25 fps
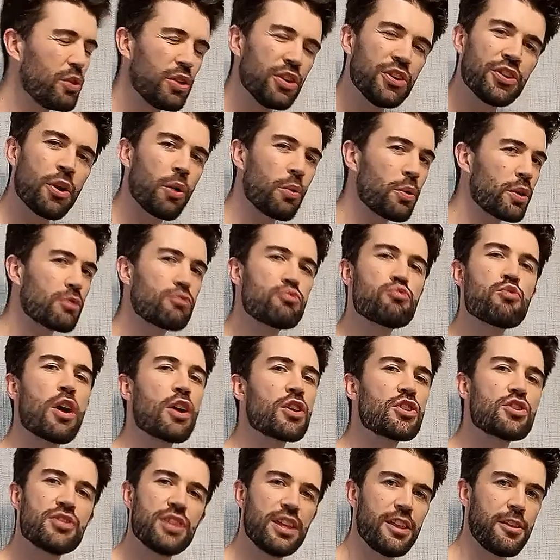don't want to
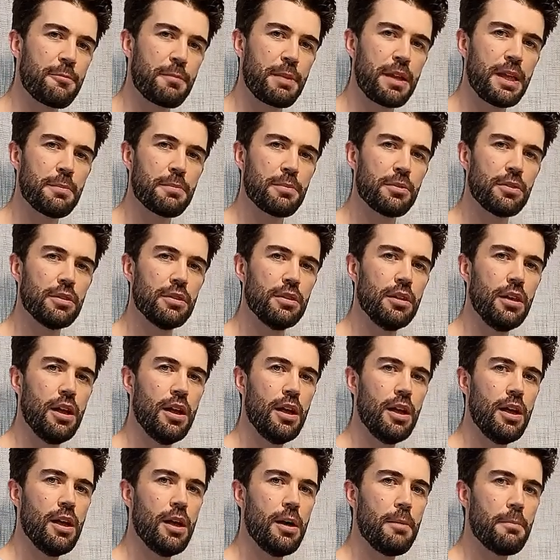rush these people,
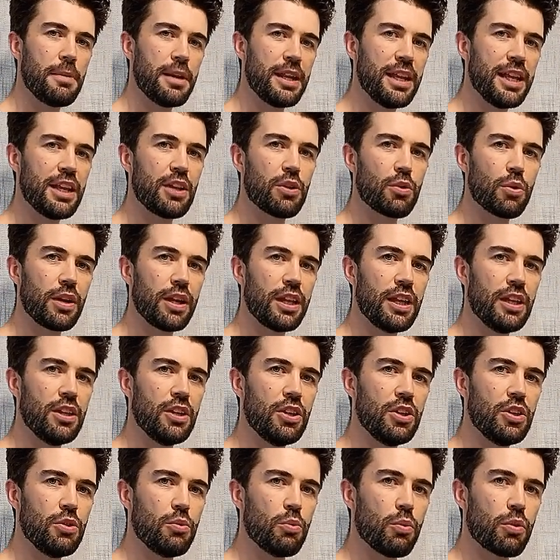but equally
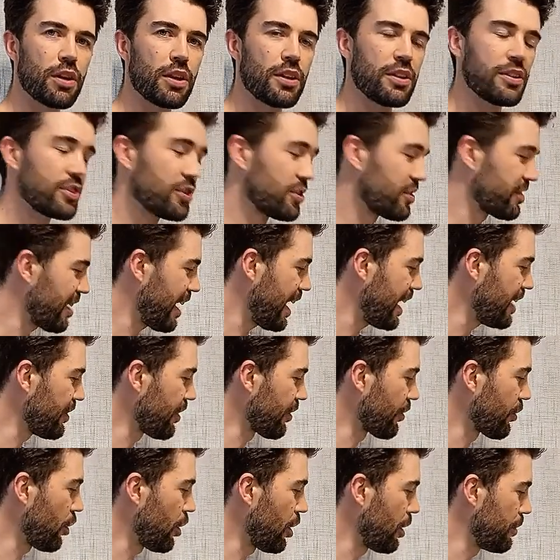you want to just take the
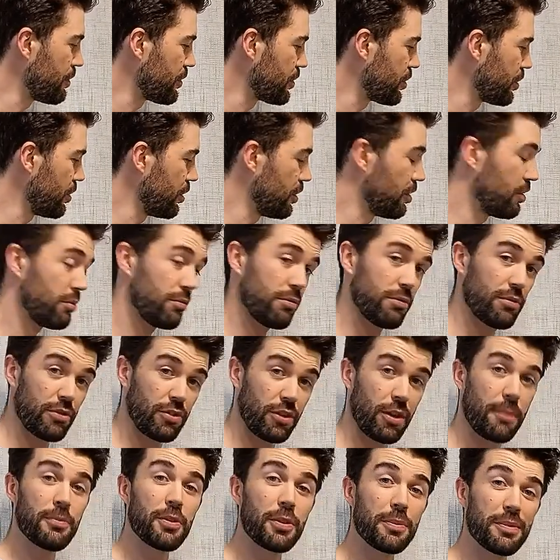time to
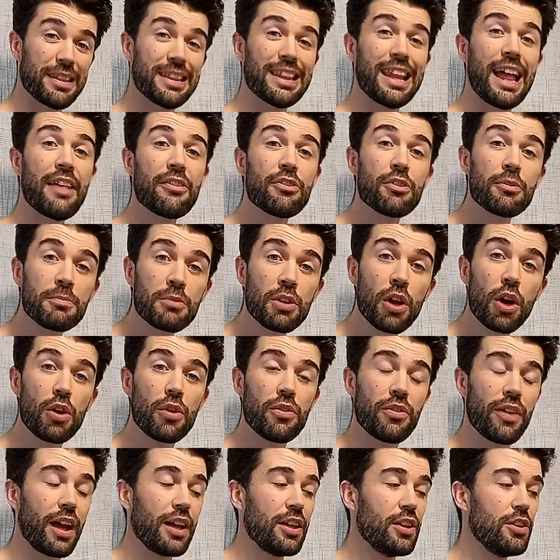sometimes let them know
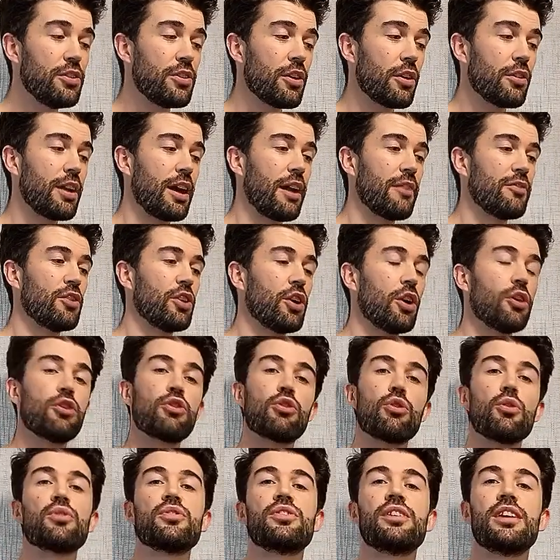that. You don't have to go
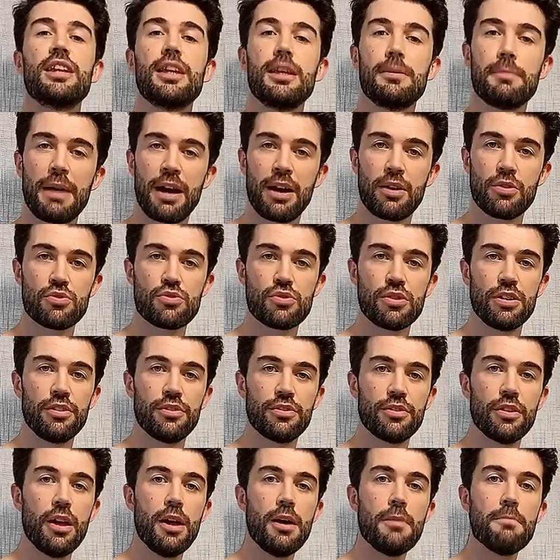crossing any boundaries,
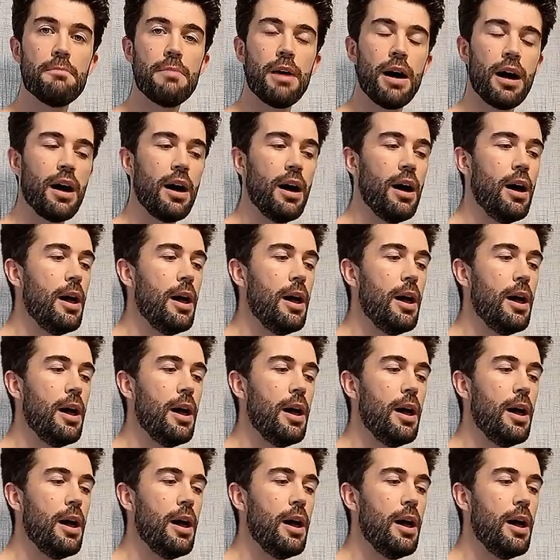but